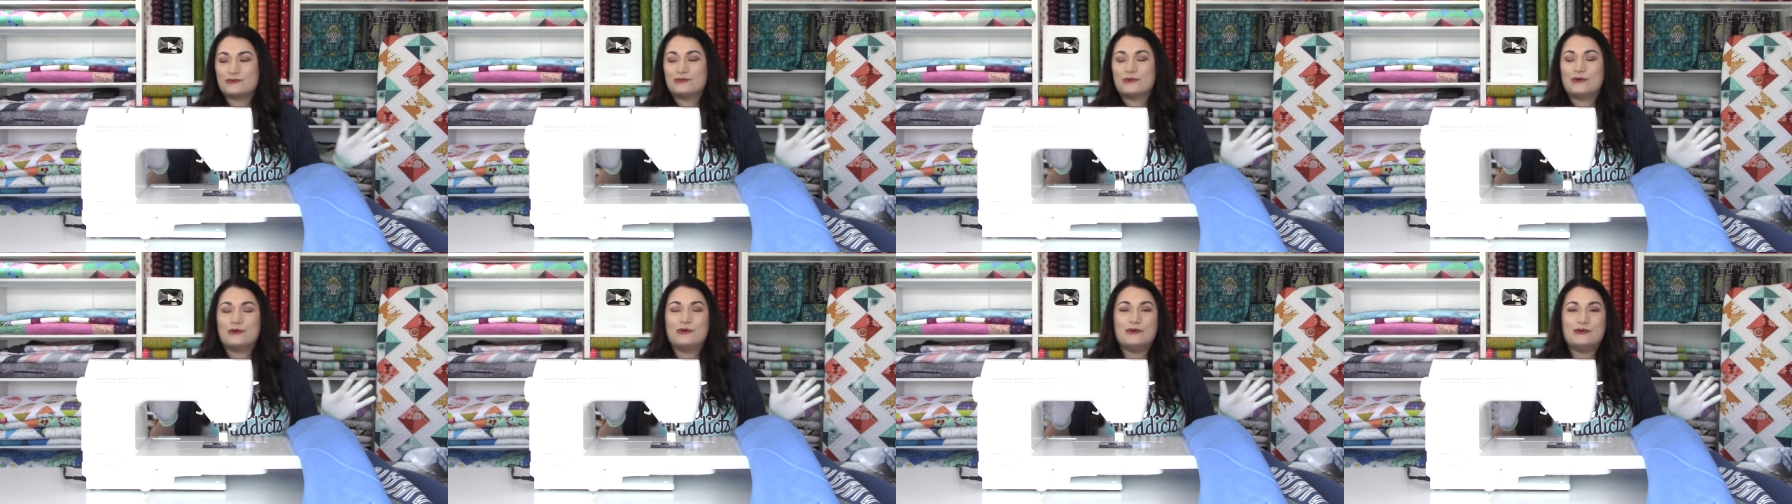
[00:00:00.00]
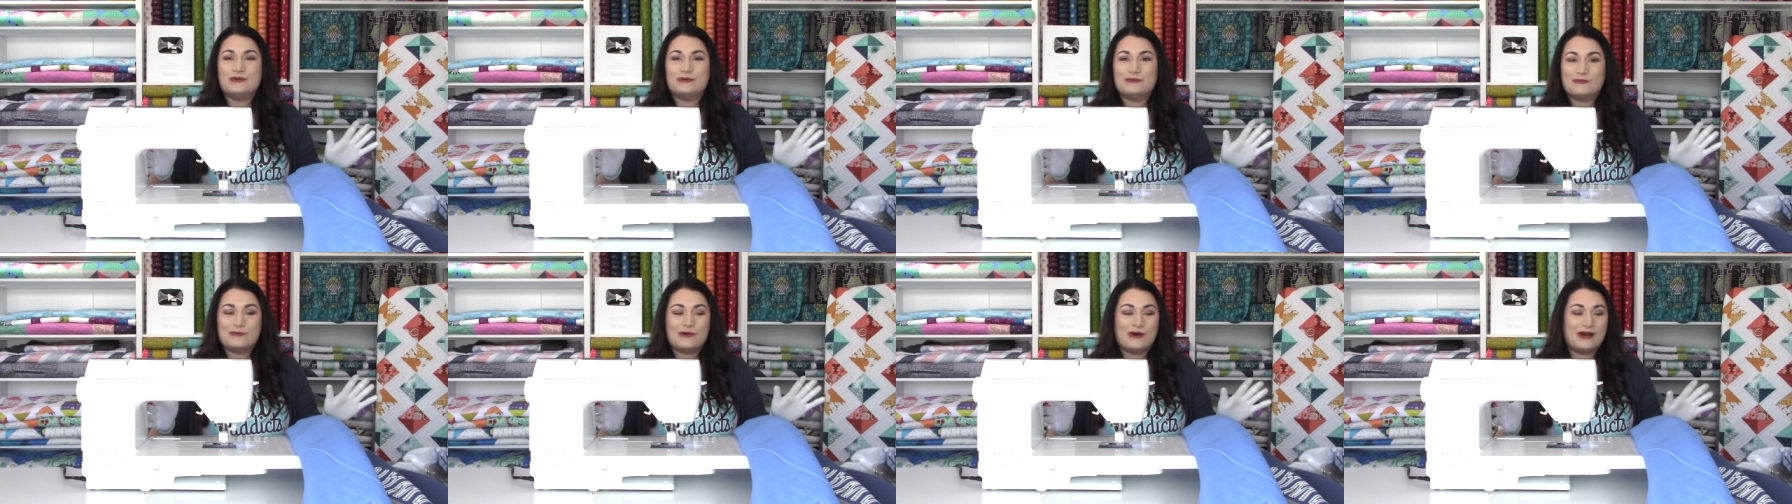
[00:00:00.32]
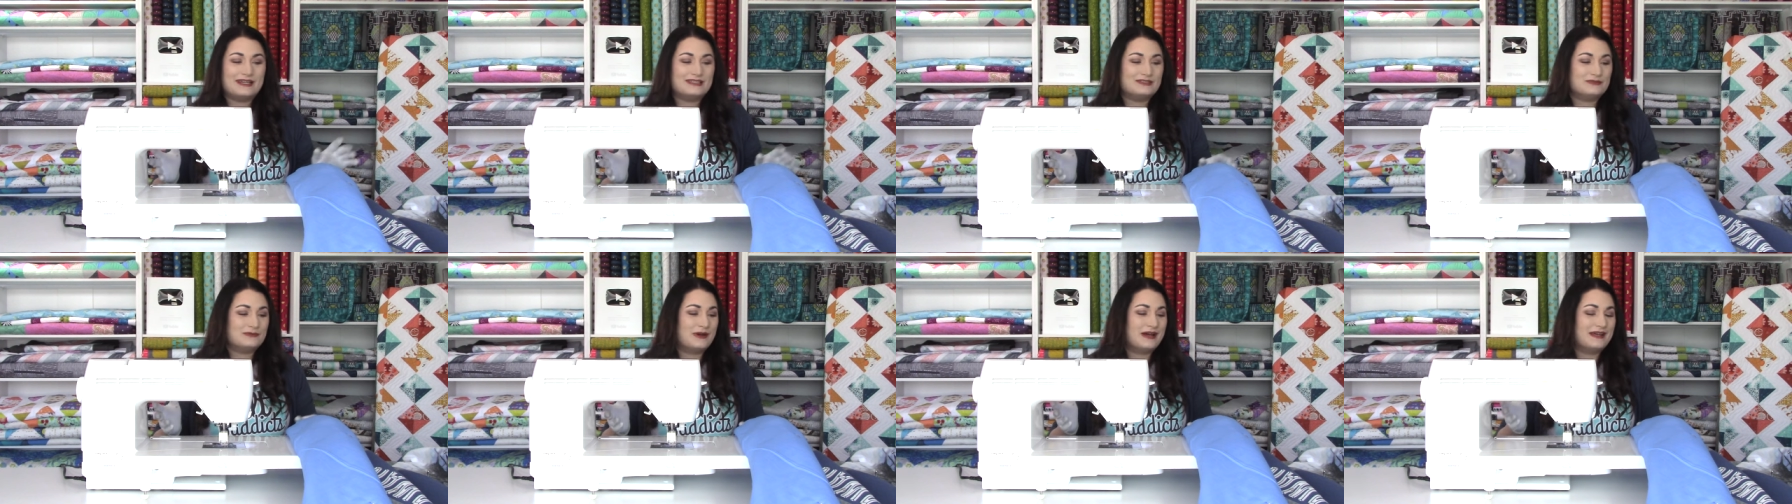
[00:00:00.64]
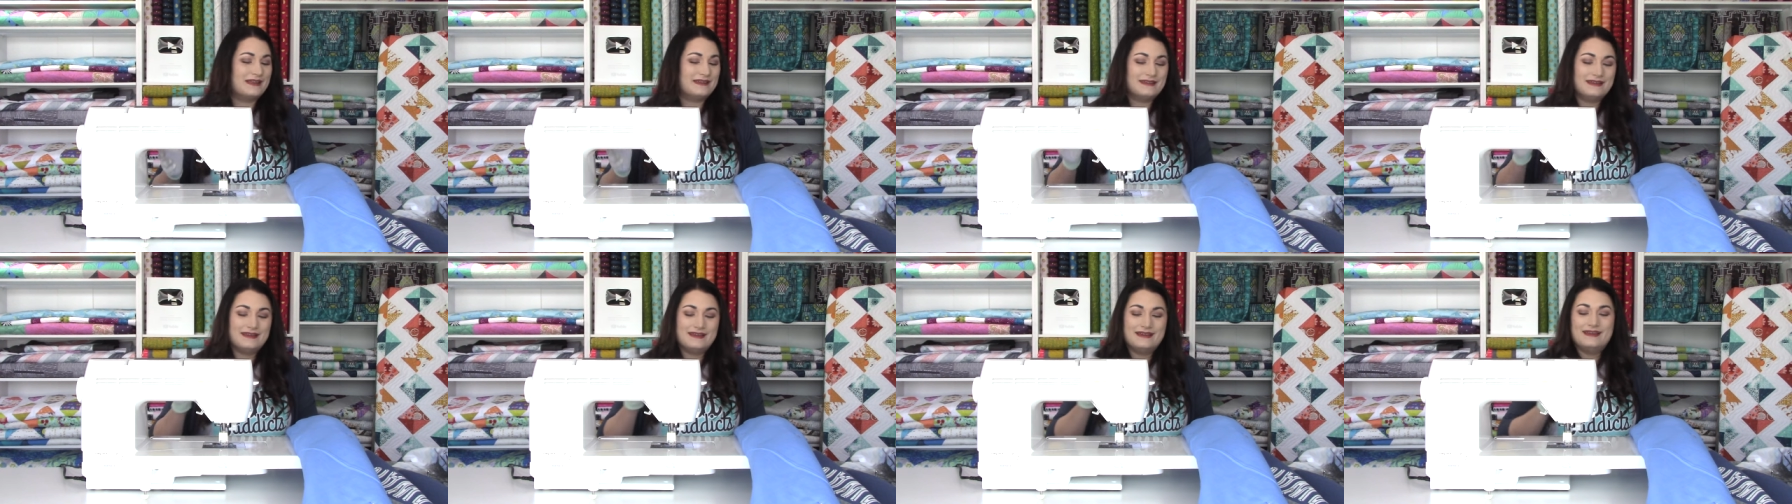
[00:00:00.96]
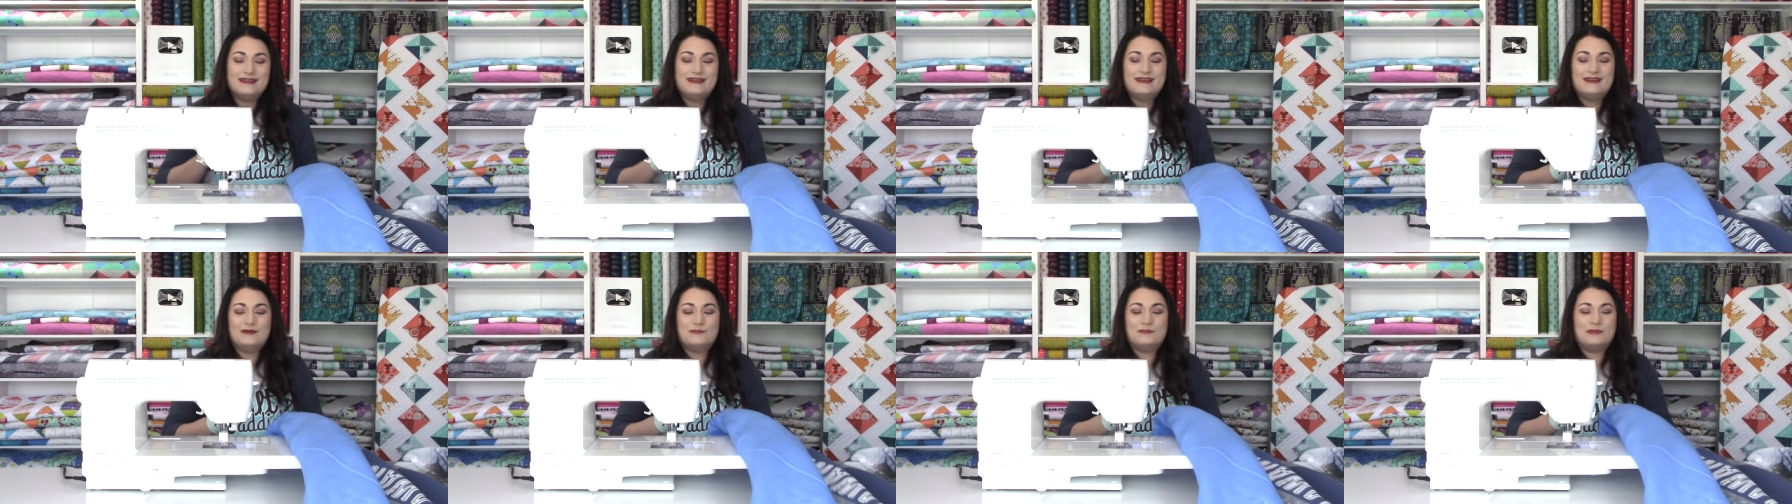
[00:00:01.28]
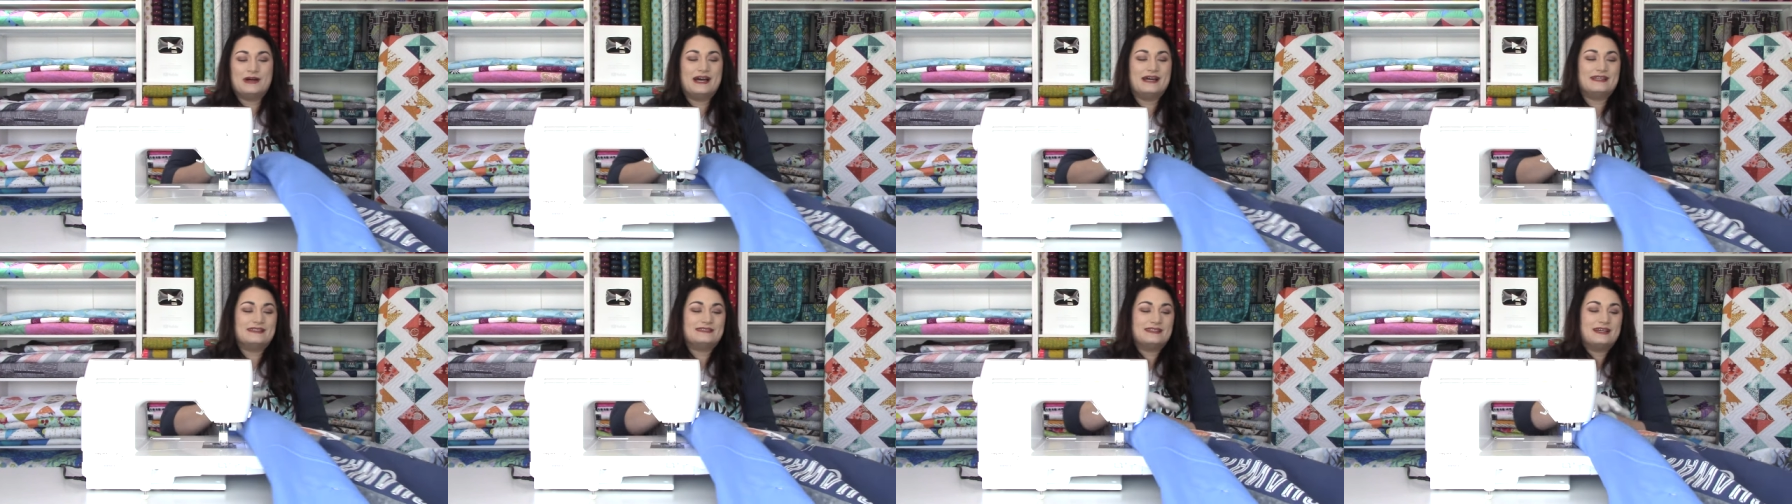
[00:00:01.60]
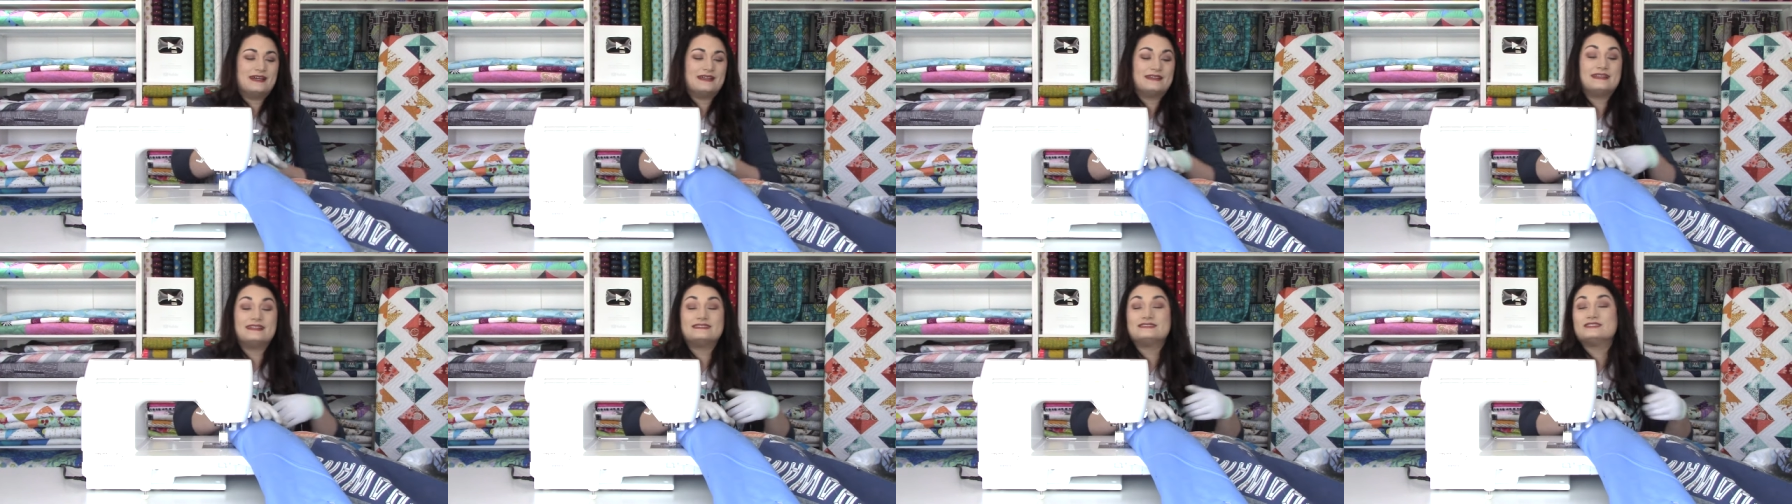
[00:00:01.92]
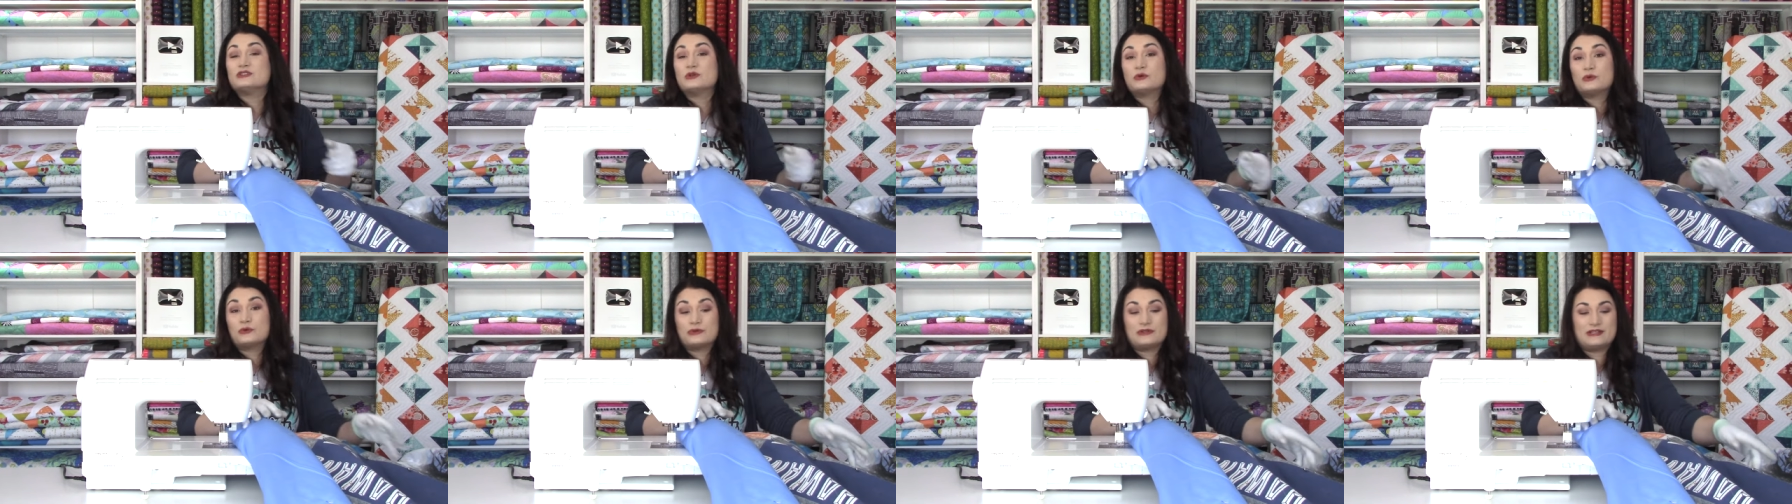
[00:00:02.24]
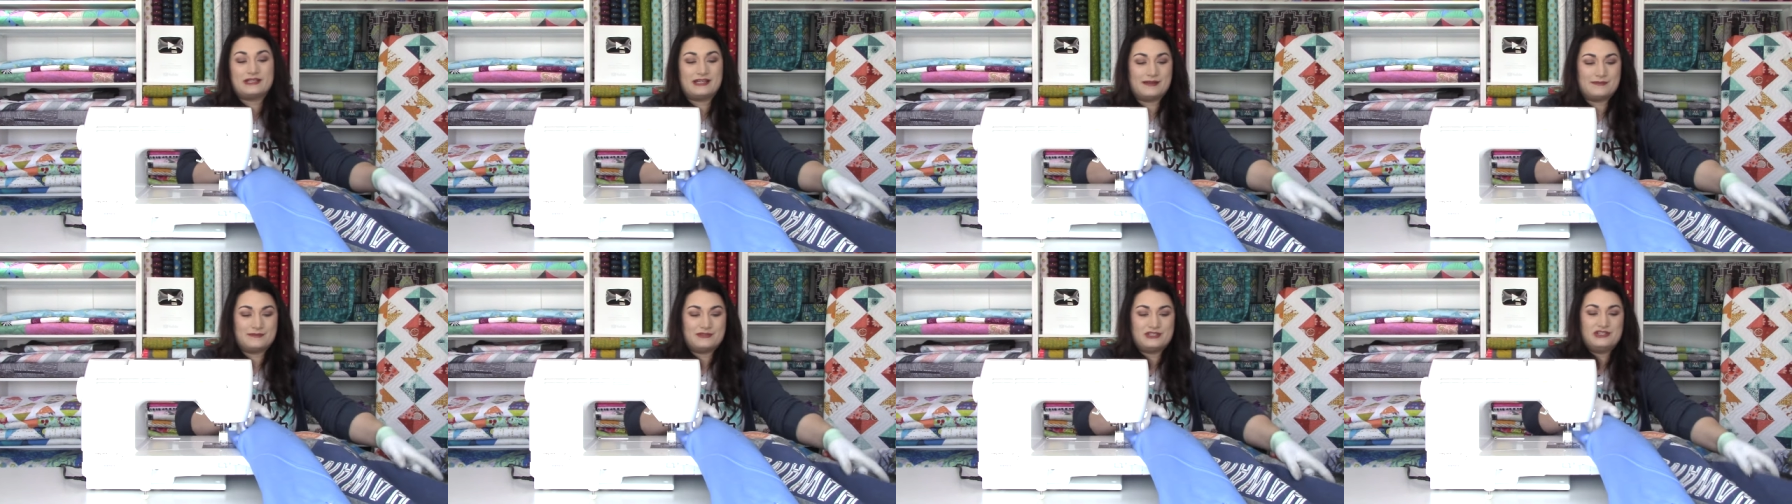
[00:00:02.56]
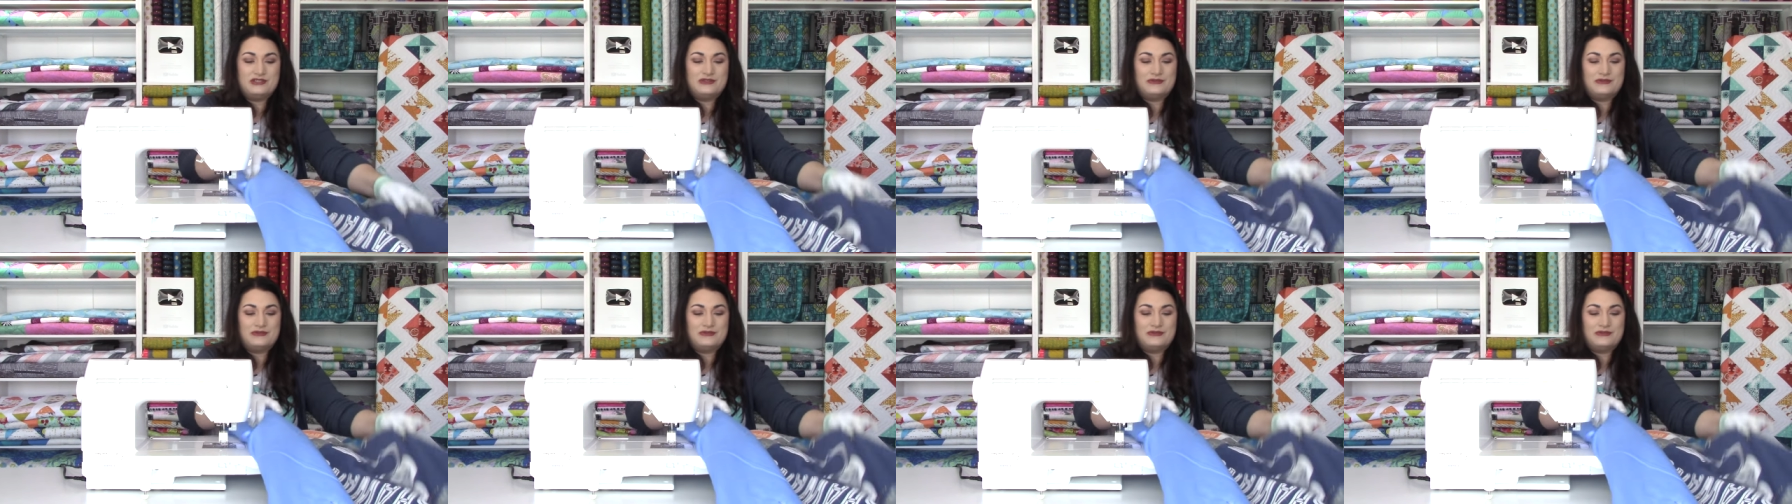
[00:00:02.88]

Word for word: roll and wind one. But uh, that's totally up to